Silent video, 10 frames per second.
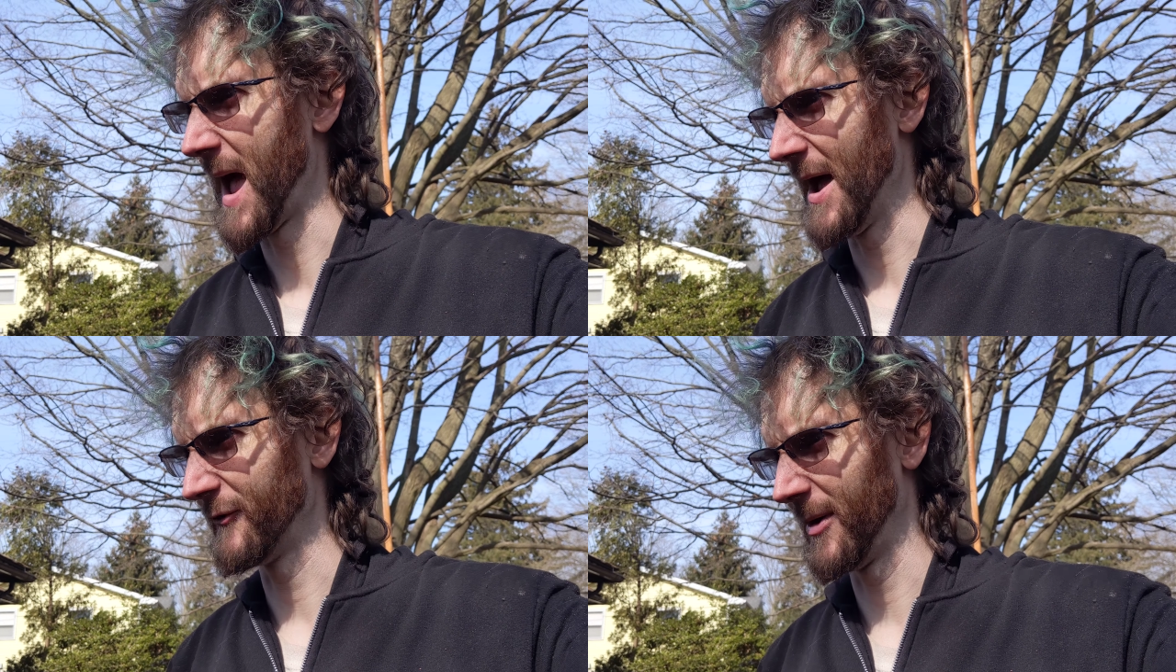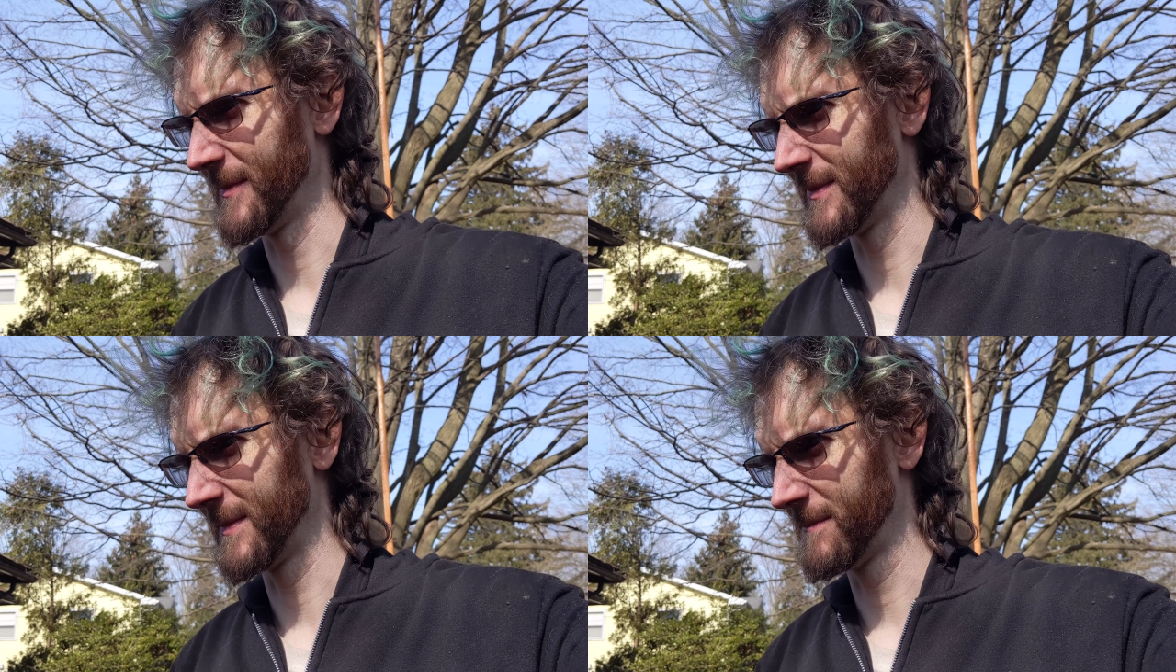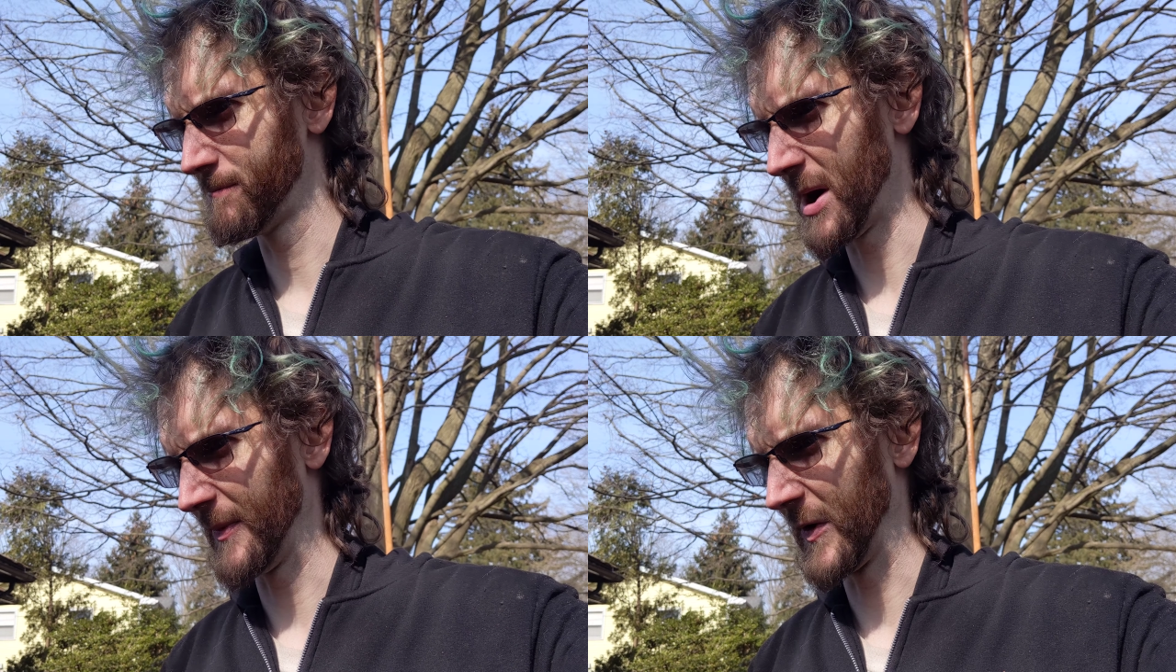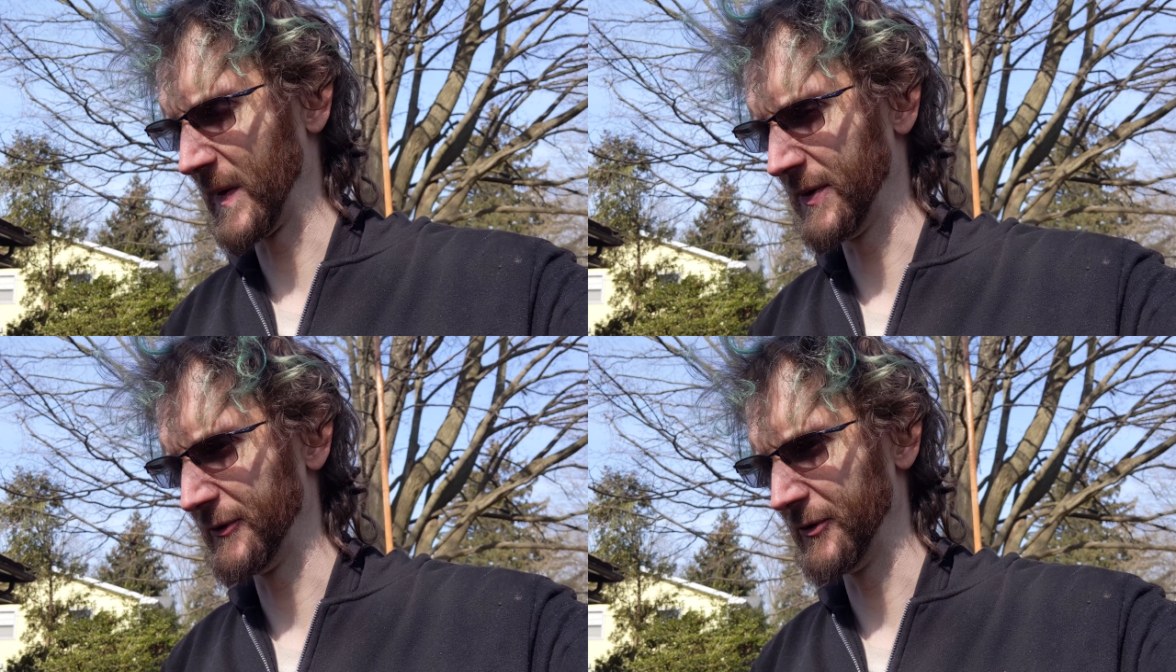Actually, I'm probably
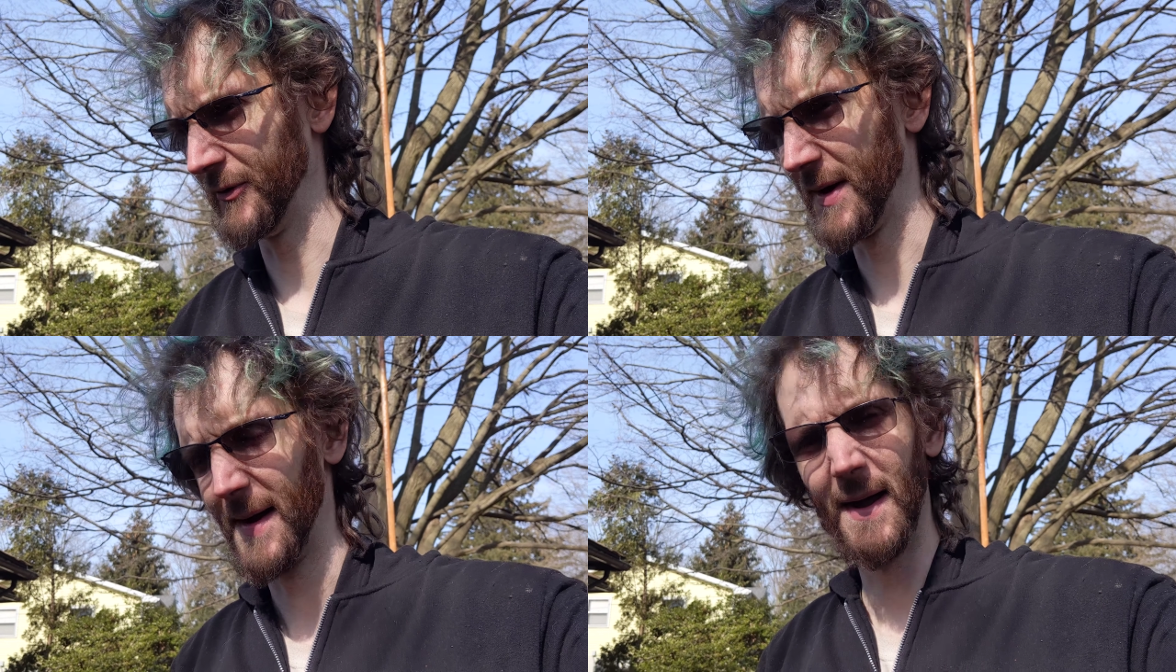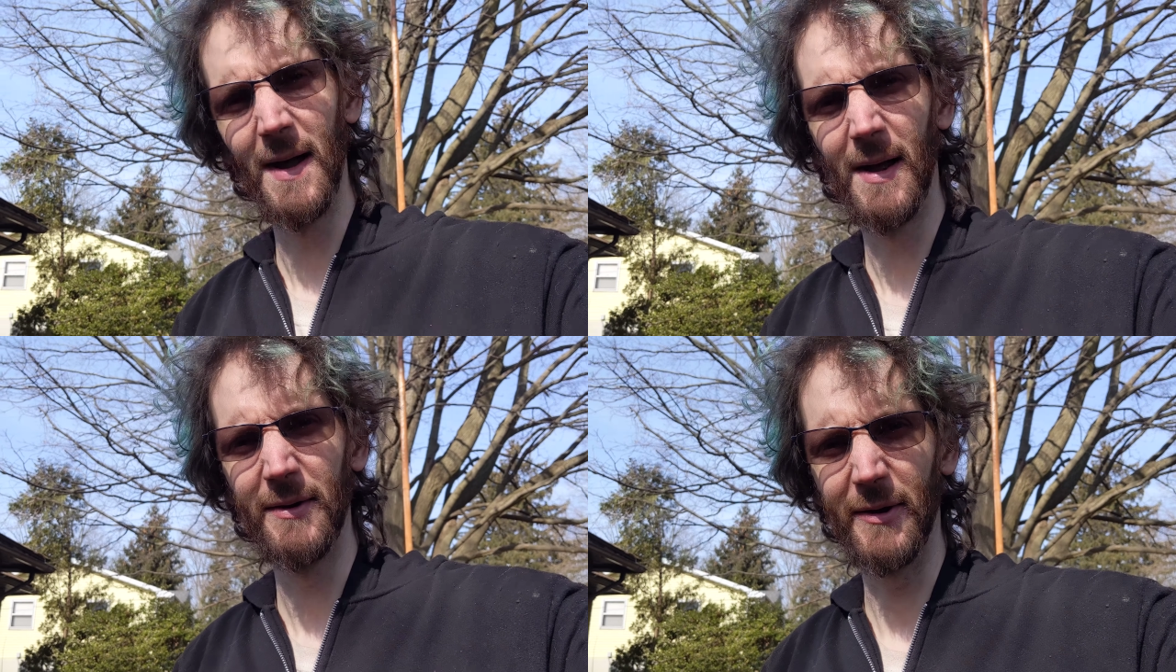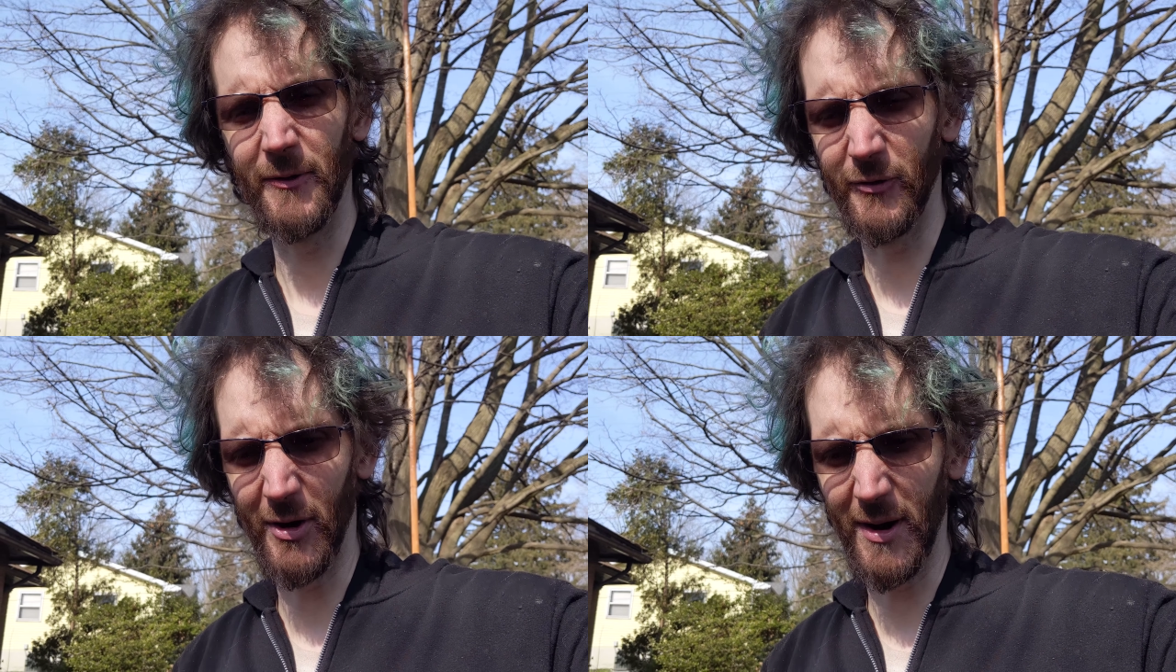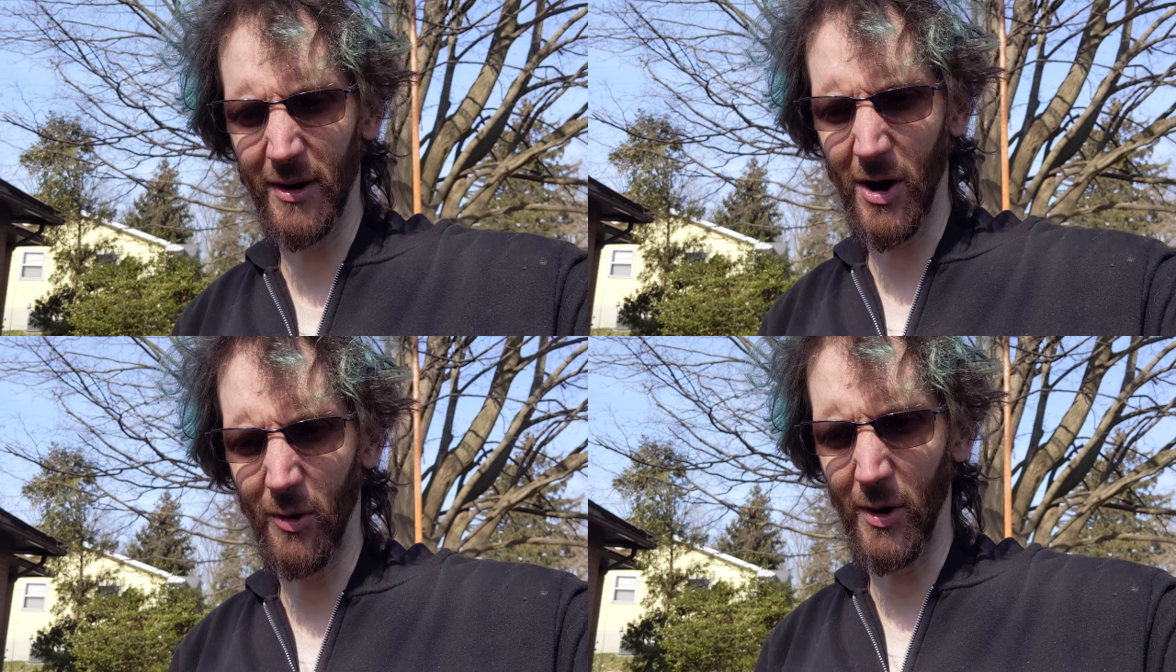going to take the truck, get
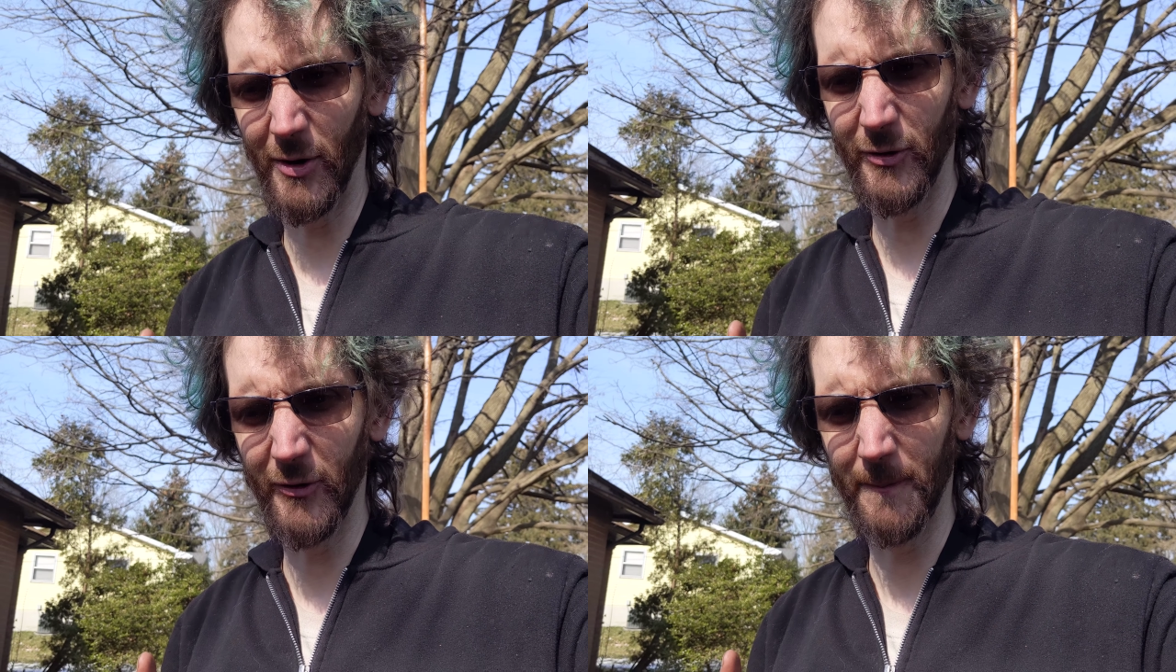a car wash,